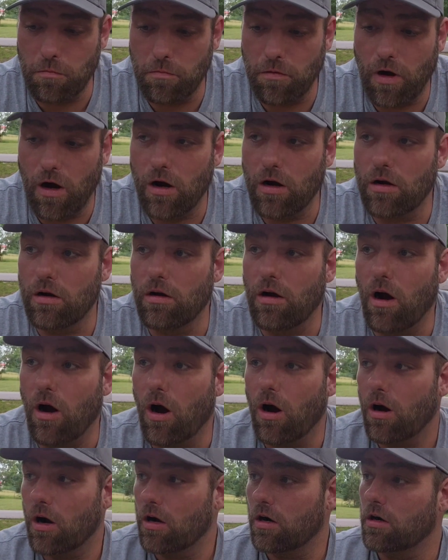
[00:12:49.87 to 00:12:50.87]

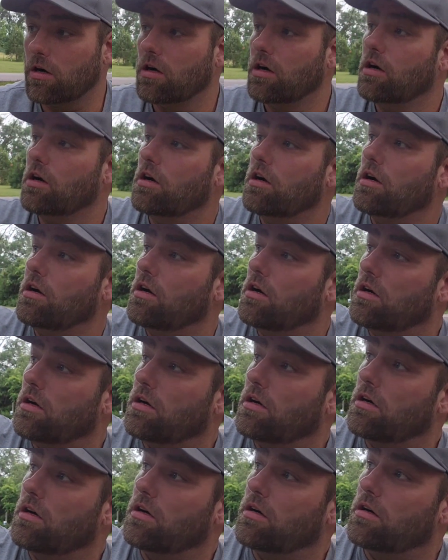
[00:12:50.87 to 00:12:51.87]
our
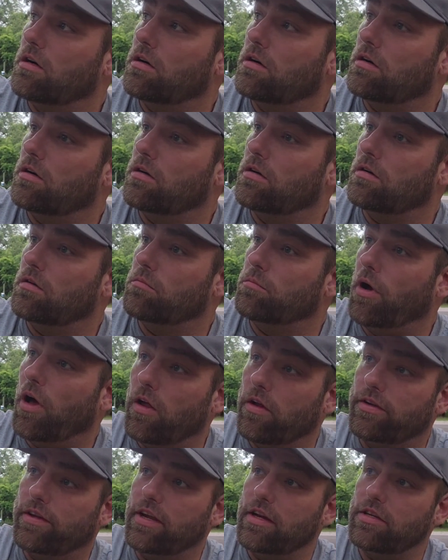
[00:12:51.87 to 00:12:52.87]

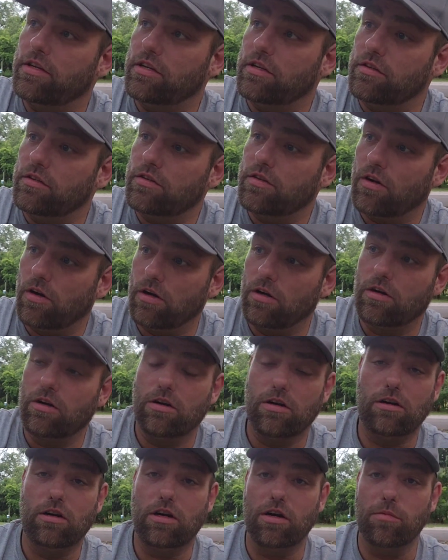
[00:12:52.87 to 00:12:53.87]
politicians are
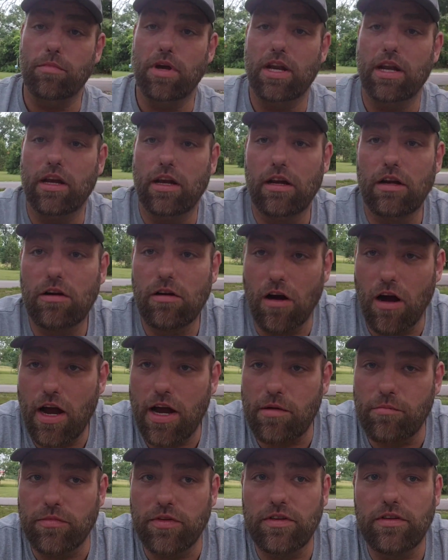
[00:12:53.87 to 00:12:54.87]
committing
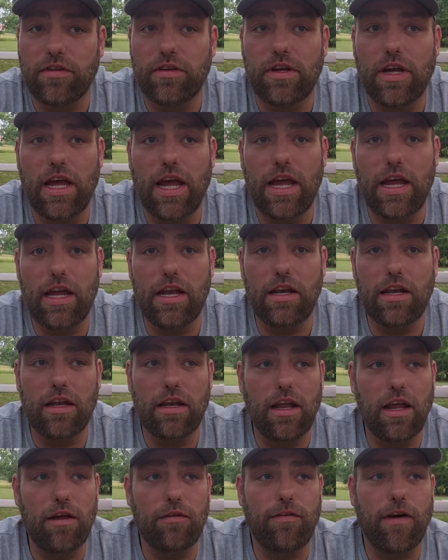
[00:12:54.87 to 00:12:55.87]
crimes.
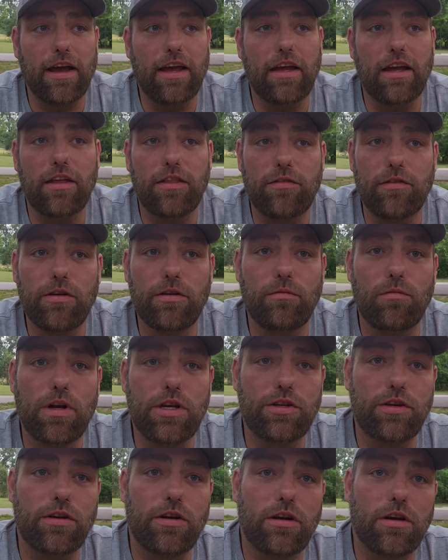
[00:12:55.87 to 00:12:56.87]
And if I can get through to
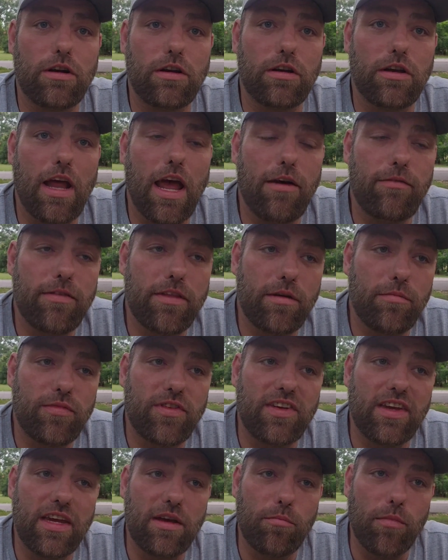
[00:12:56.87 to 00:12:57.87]
one juror and have them
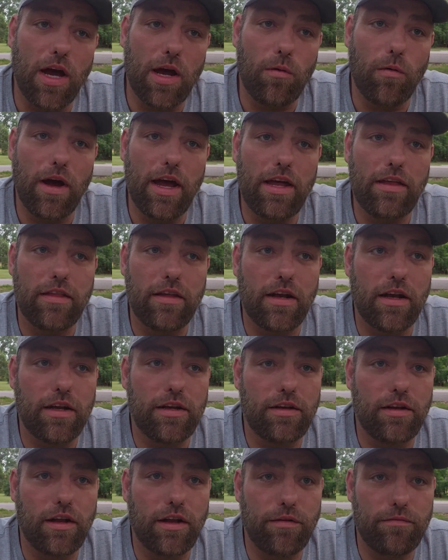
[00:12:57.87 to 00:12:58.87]
see it my way,
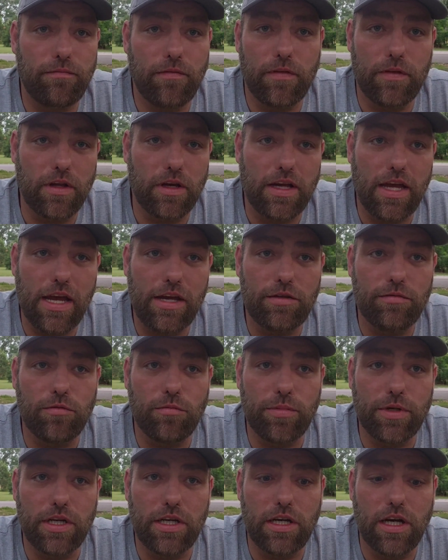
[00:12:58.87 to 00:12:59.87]
then the case will
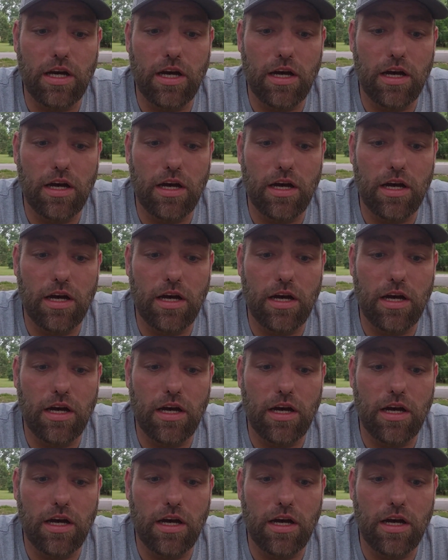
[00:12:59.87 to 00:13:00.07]
be